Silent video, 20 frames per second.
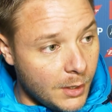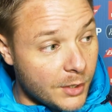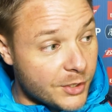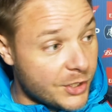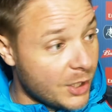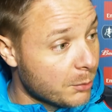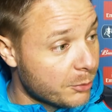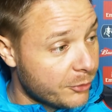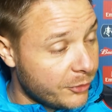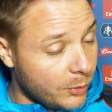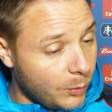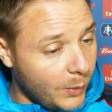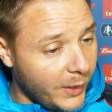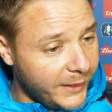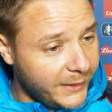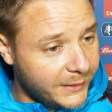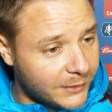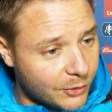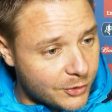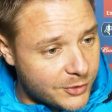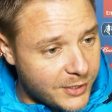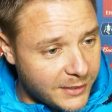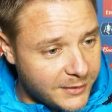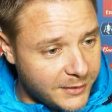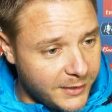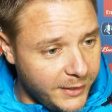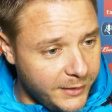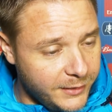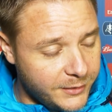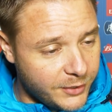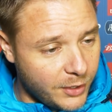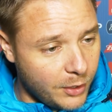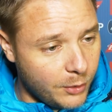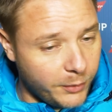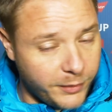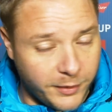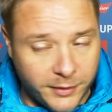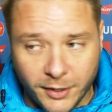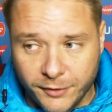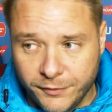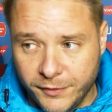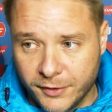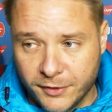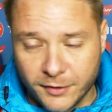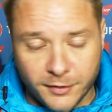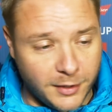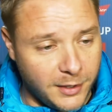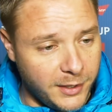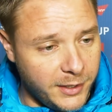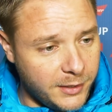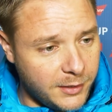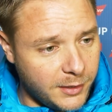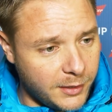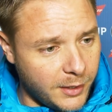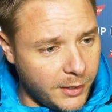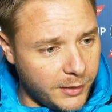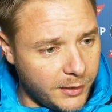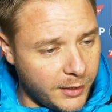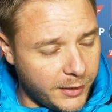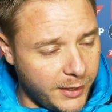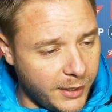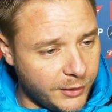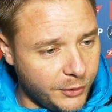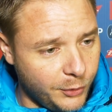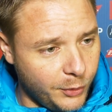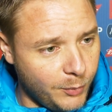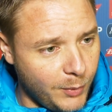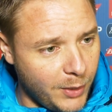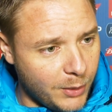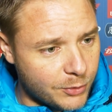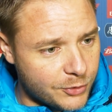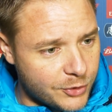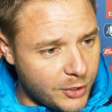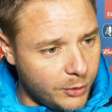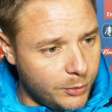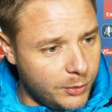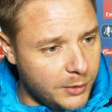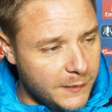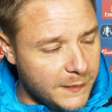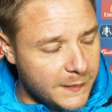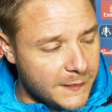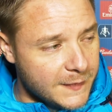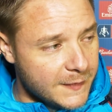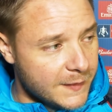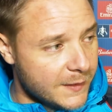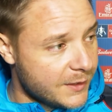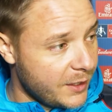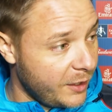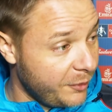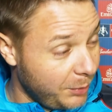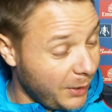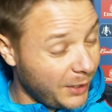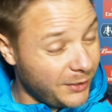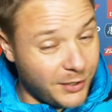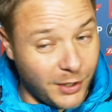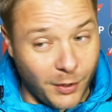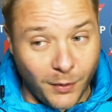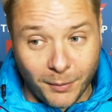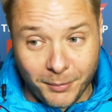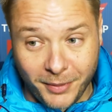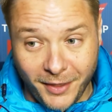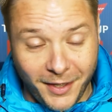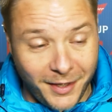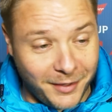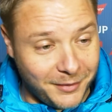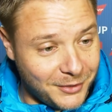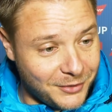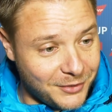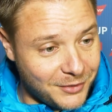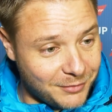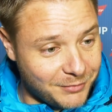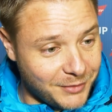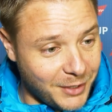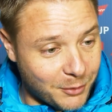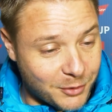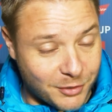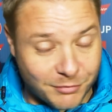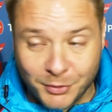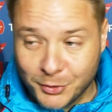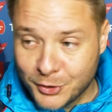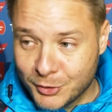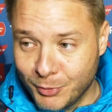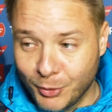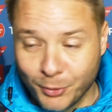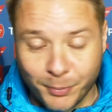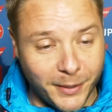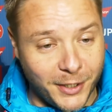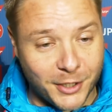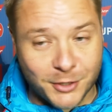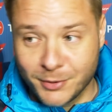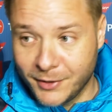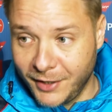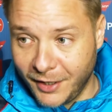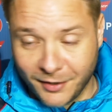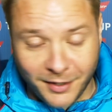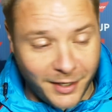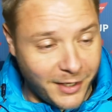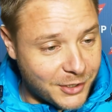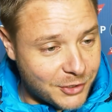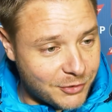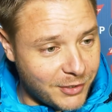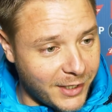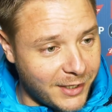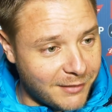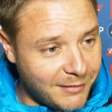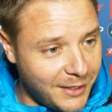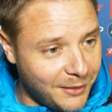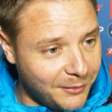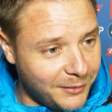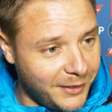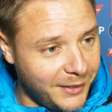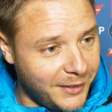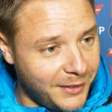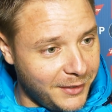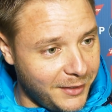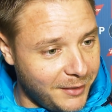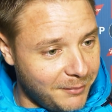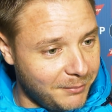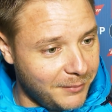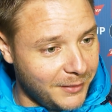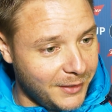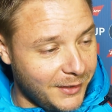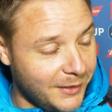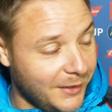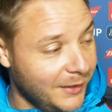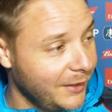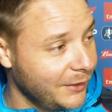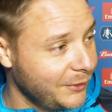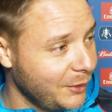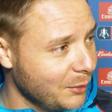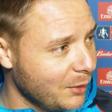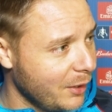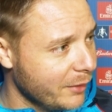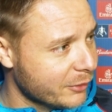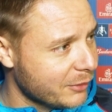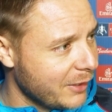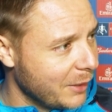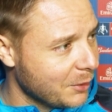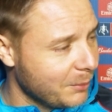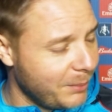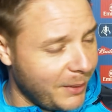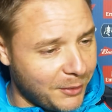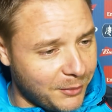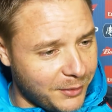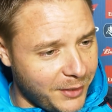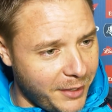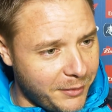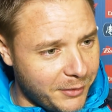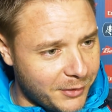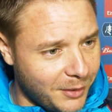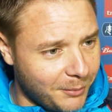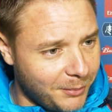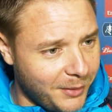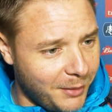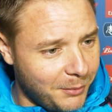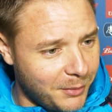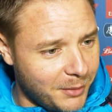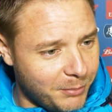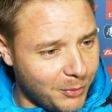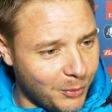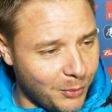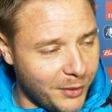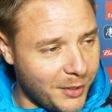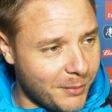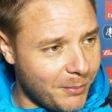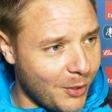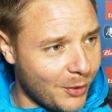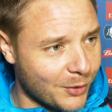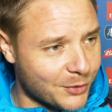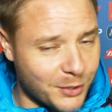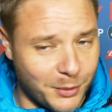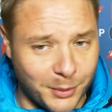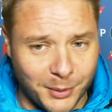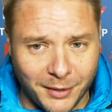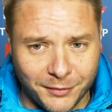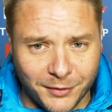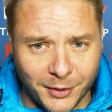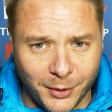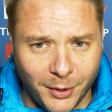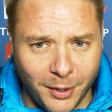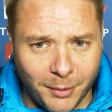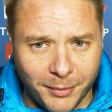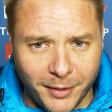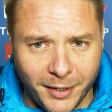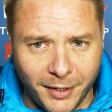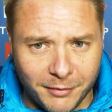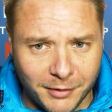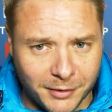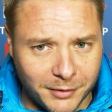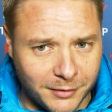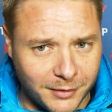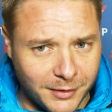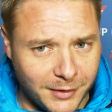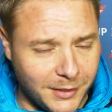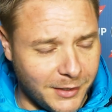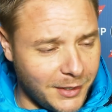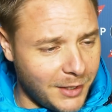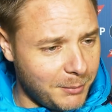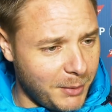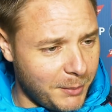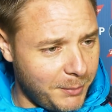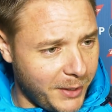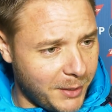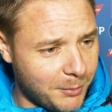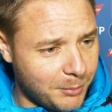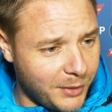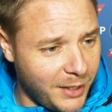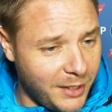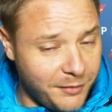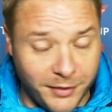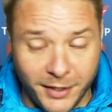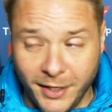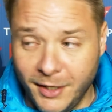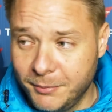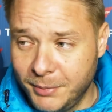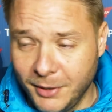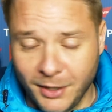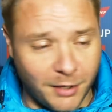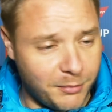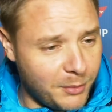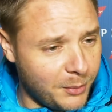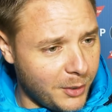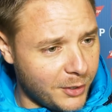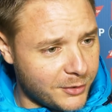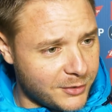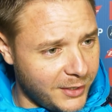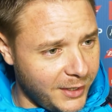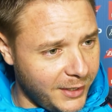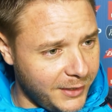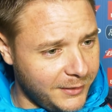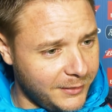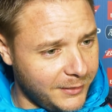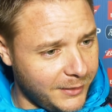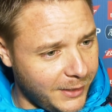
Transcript: Chelmsford away on Saturday, so I think they're 5th in the league, again doing well. So tough place to go up there because it's a real small pitch with the athletics track around it, and they don't half crowd the penalty area up there with the ball in the box. So we're going to have to go up there and be big and brave again, a bit like we were today.